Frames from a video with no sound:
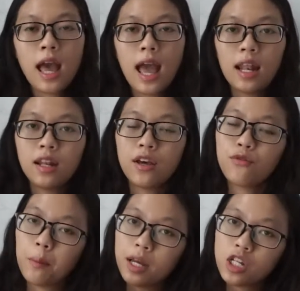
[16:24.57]
and the
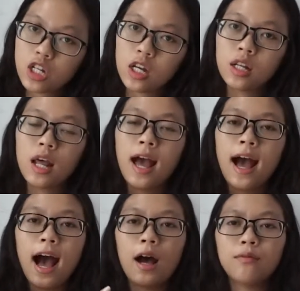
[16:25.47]
information
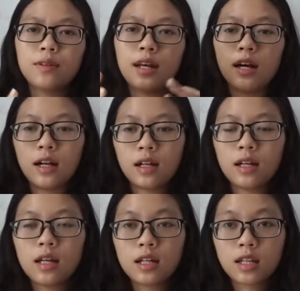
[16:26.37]
of the
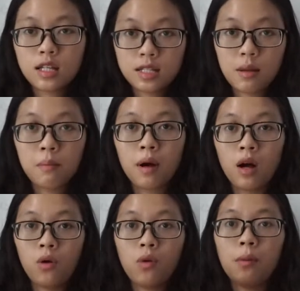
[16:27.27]

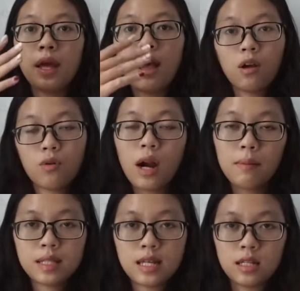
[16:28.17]
customer will be
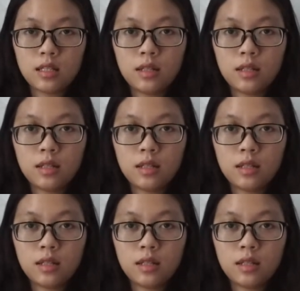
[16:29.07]
encrypted.